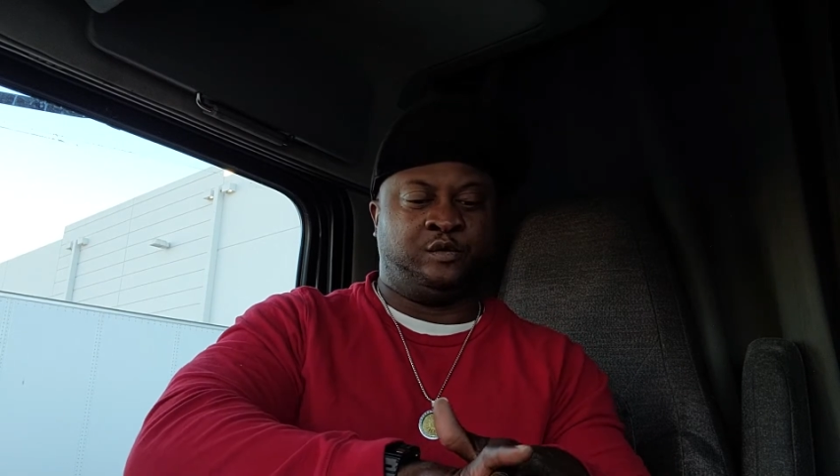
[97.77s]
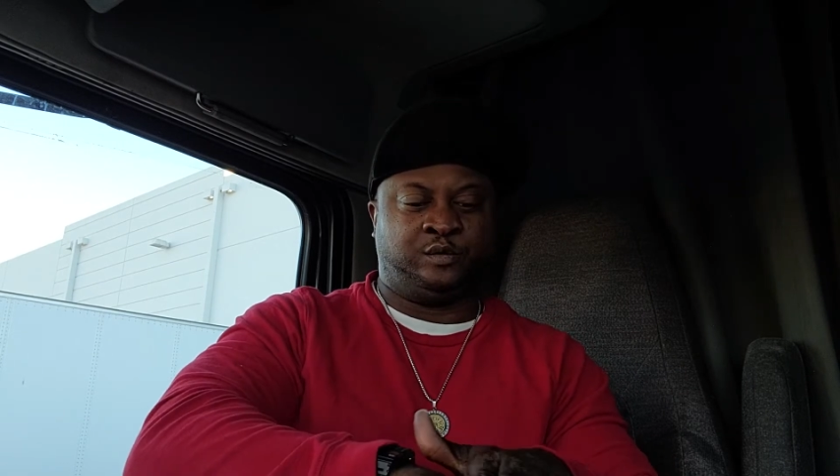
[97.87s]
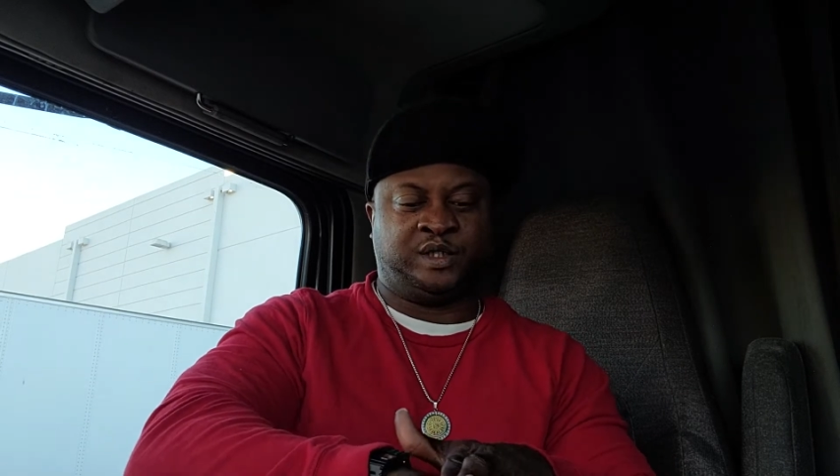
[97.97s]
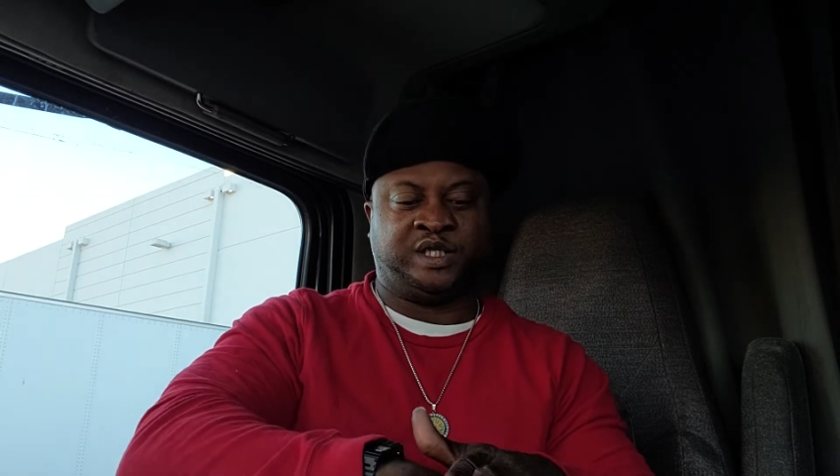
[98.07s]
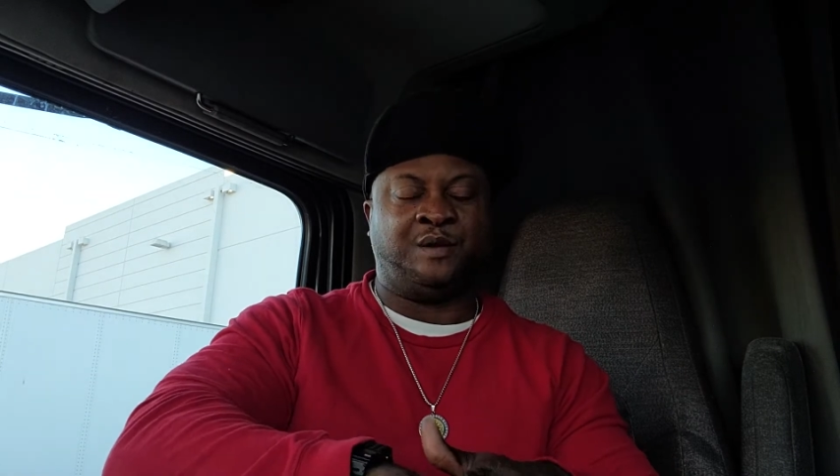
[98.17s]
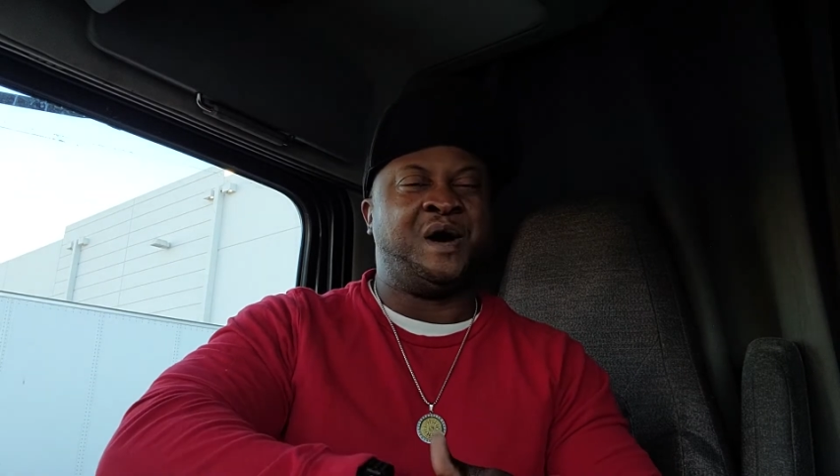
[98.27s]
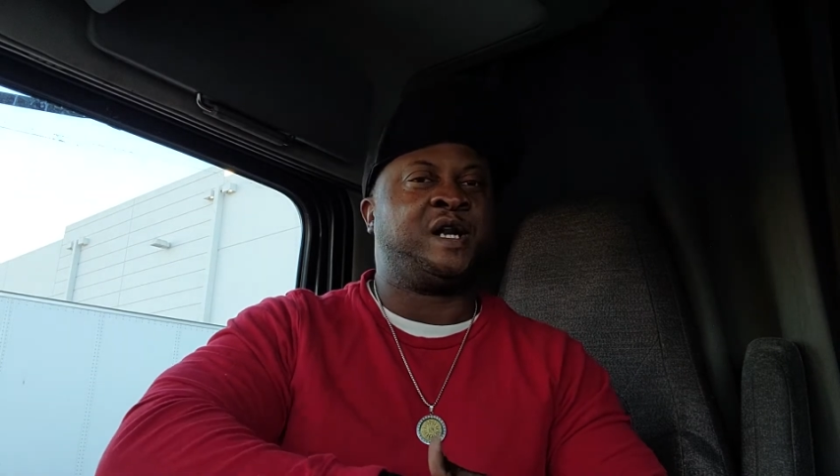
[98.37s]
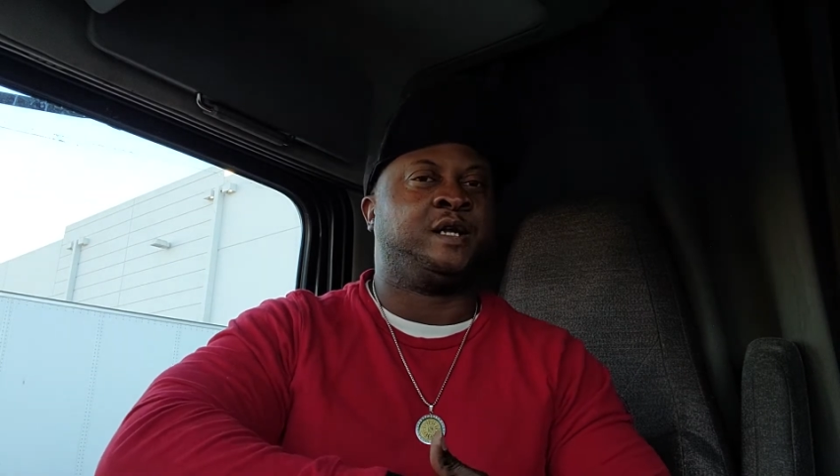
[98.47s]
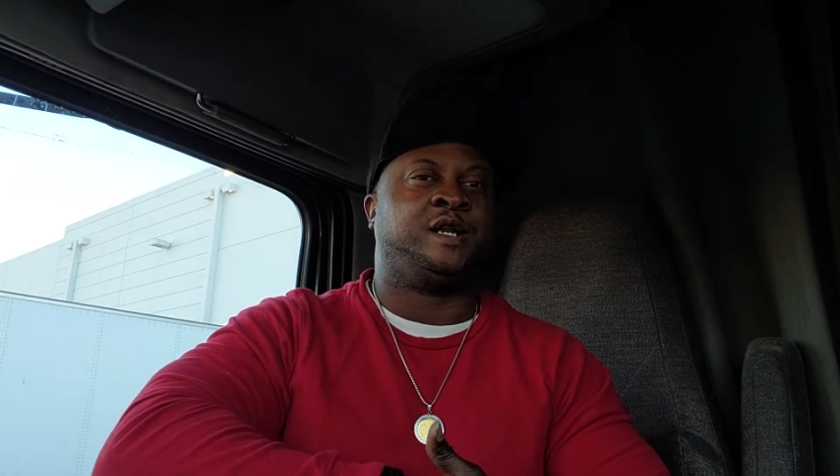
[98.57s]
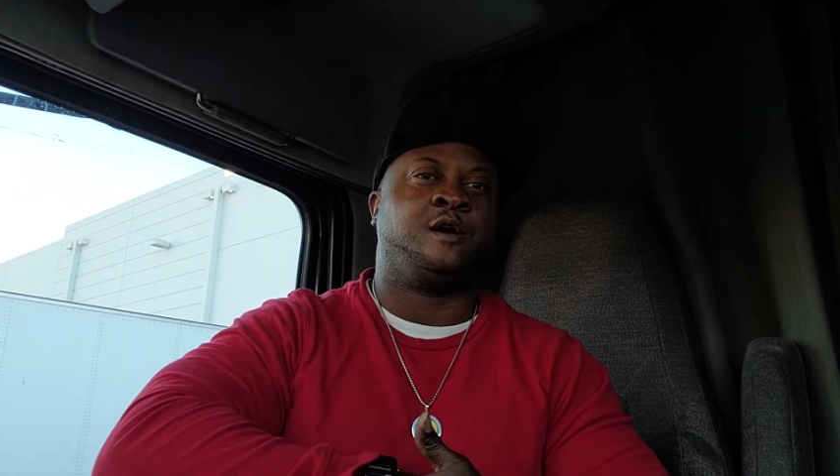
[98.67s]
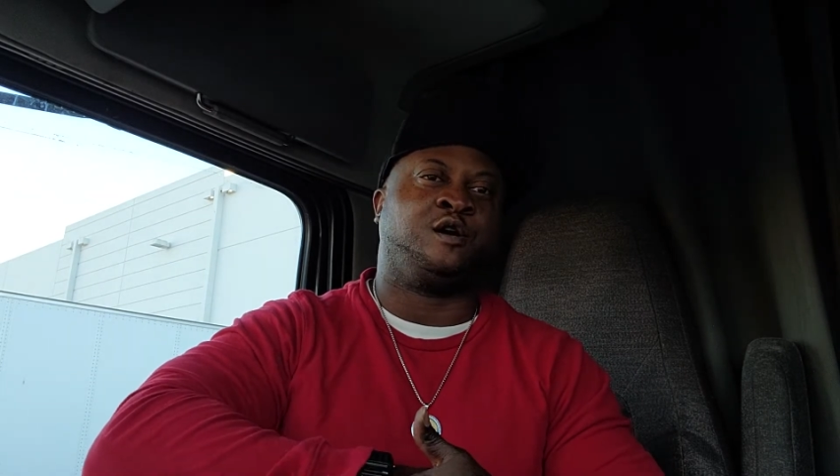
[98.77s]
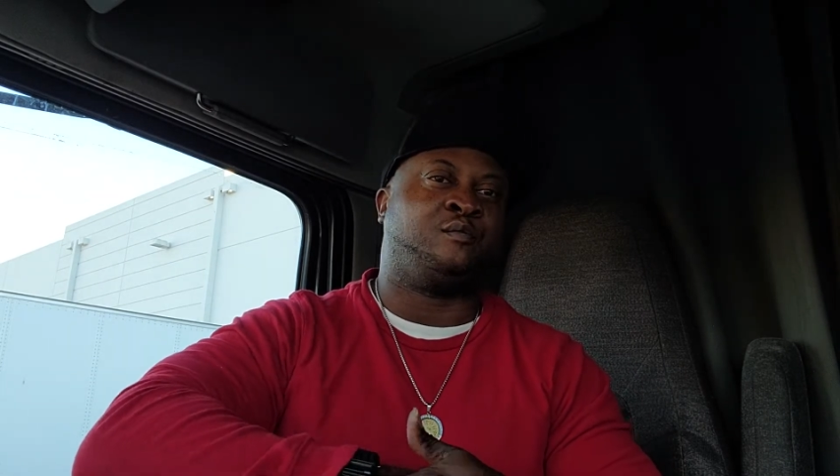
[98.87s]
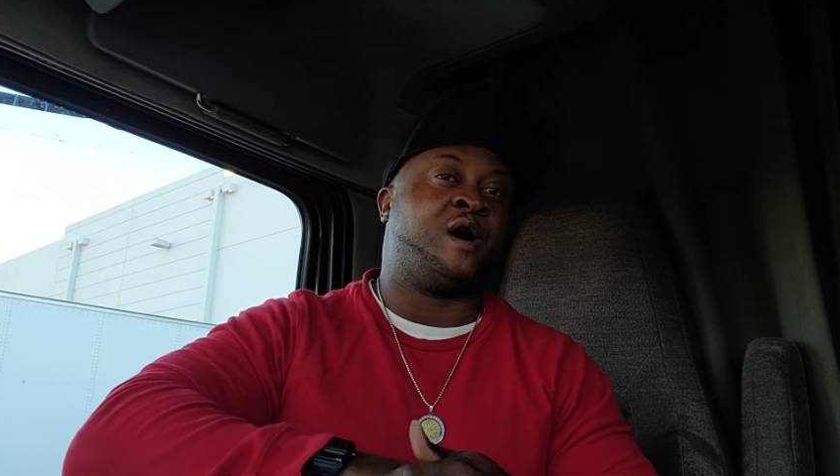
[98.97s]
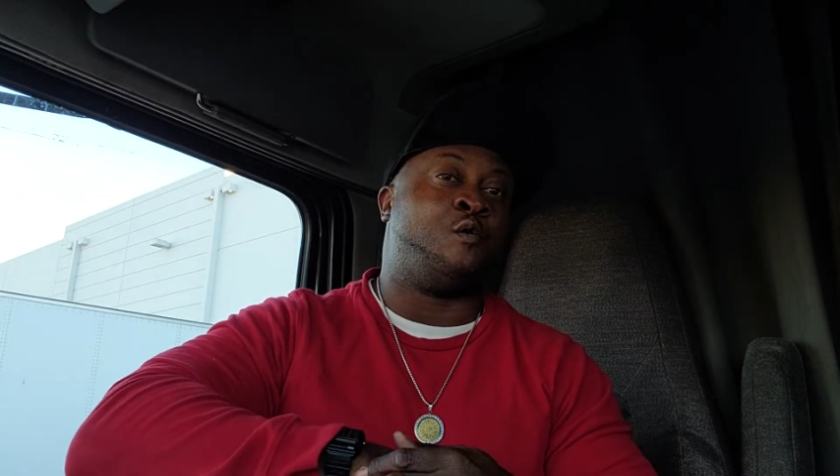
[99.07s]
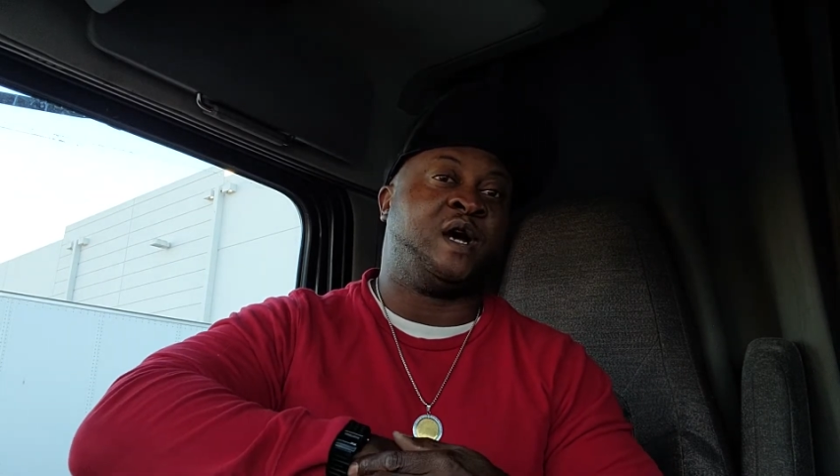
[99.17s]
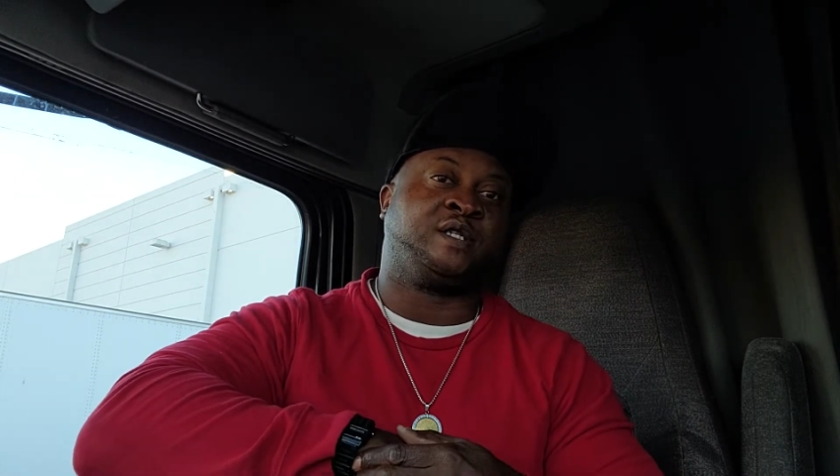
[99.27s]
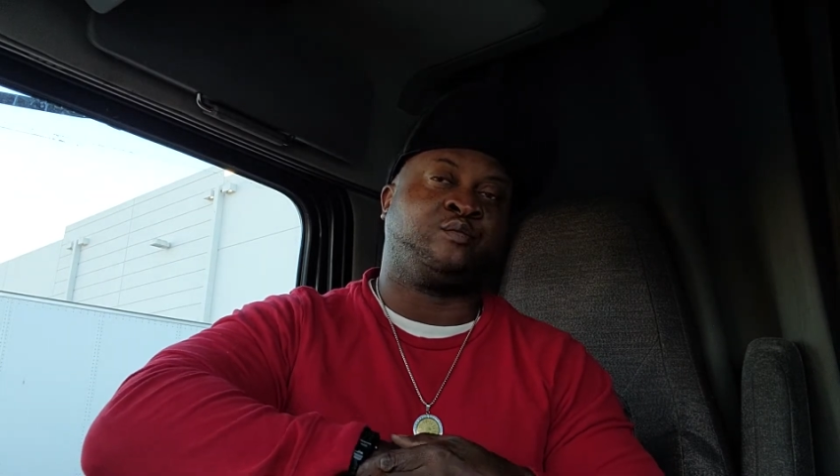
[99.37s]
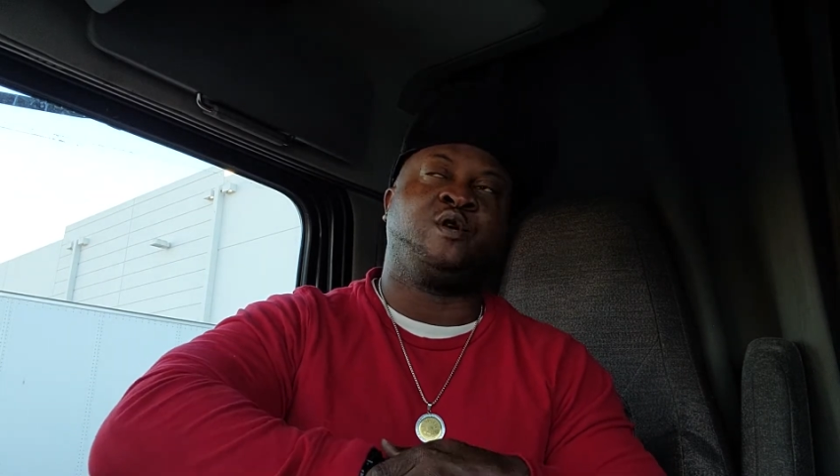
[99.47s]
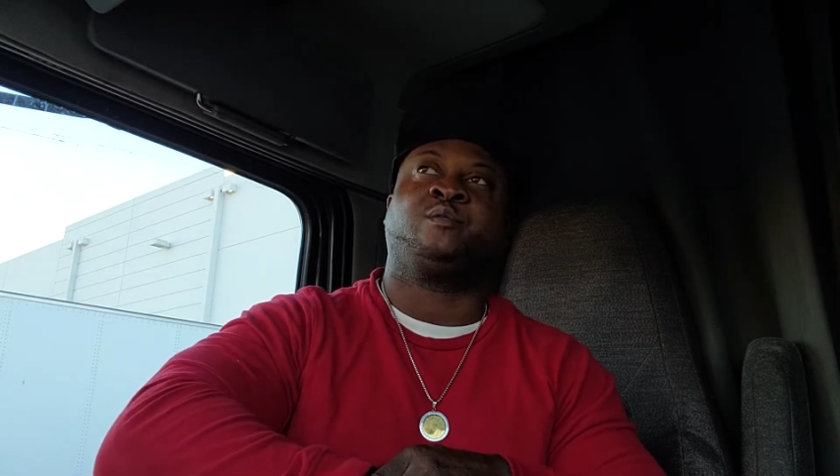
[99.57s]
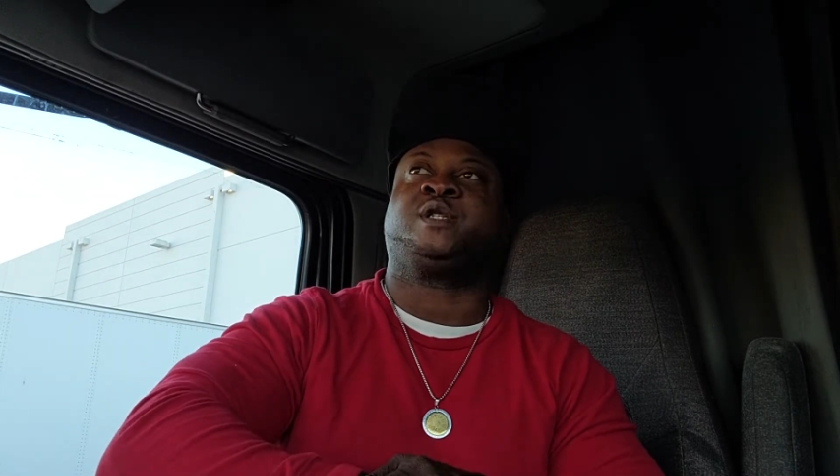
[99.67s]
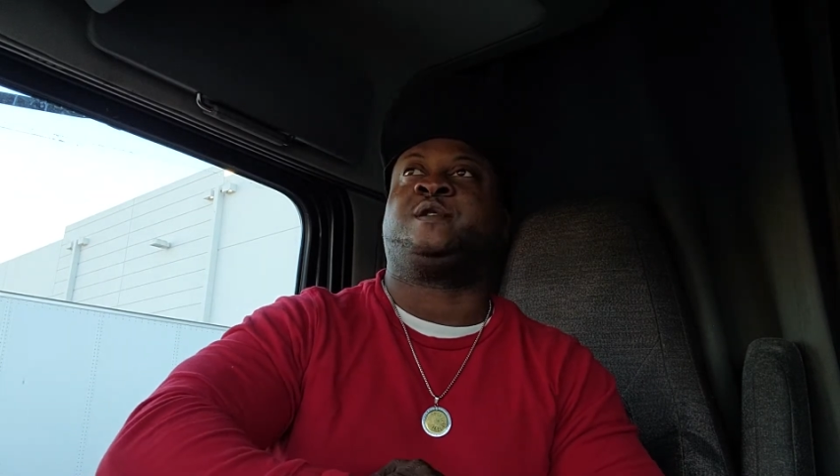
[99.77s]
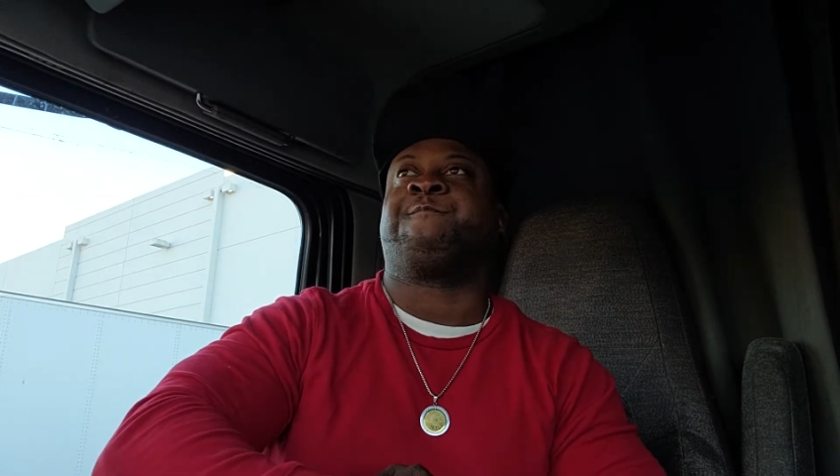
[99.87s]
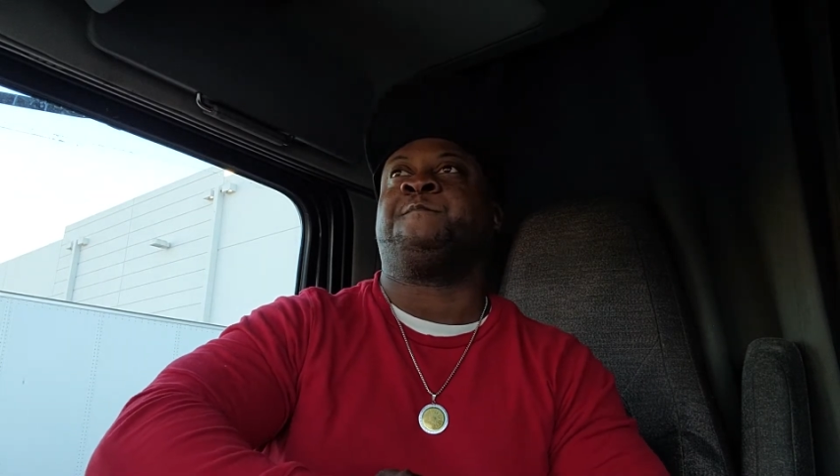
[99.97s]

some I done learned about white supremacy.